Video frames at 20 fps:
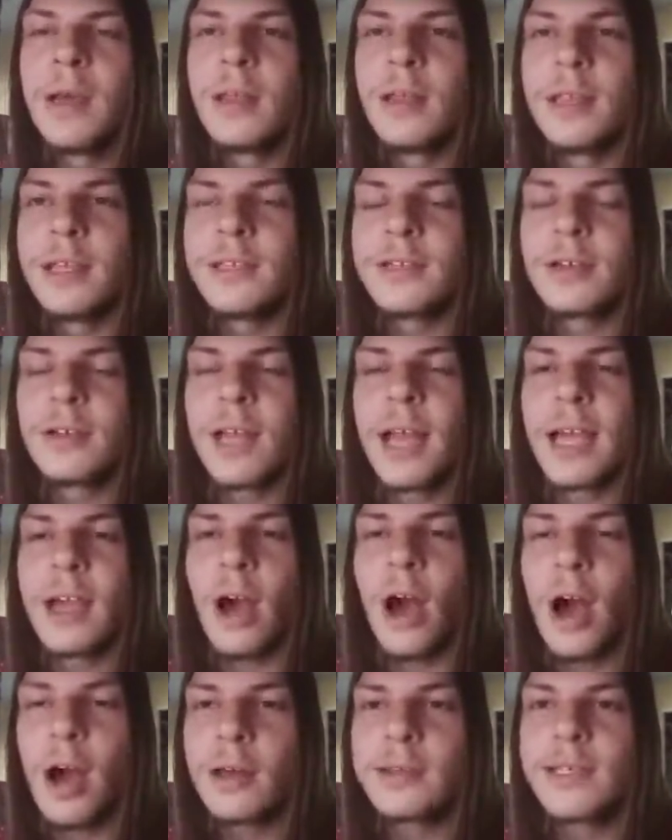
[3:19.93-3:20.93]
These are like
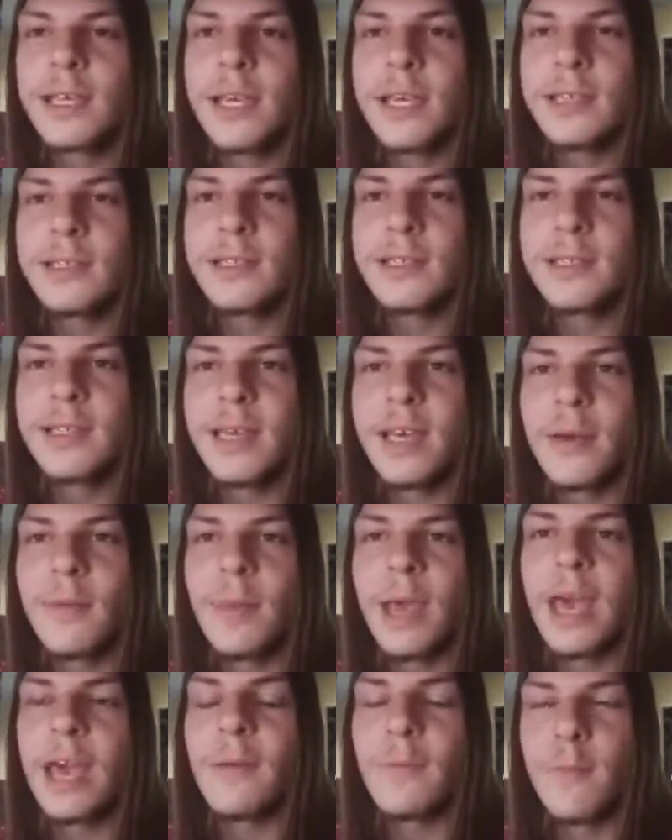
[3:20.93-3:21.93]
Octane
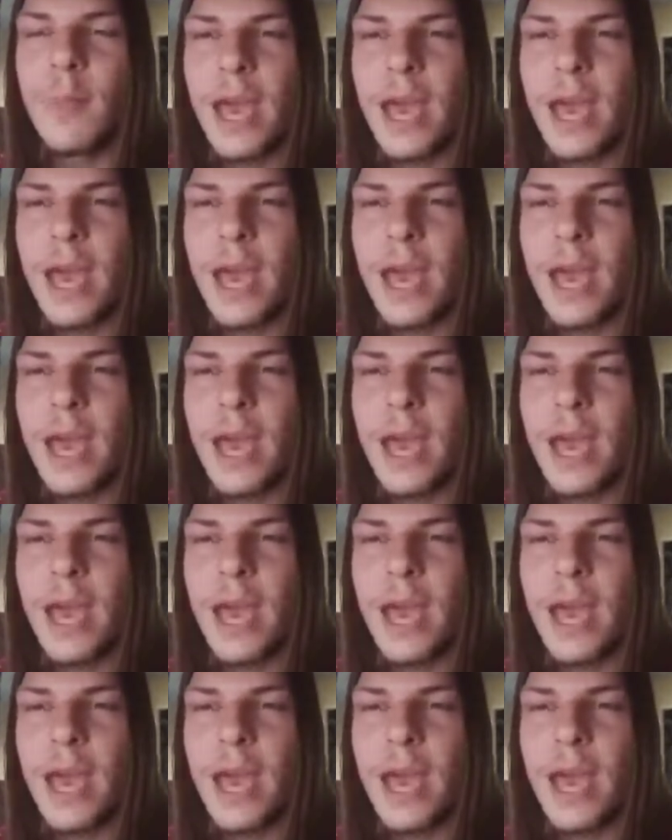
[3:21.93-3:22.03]
Stim and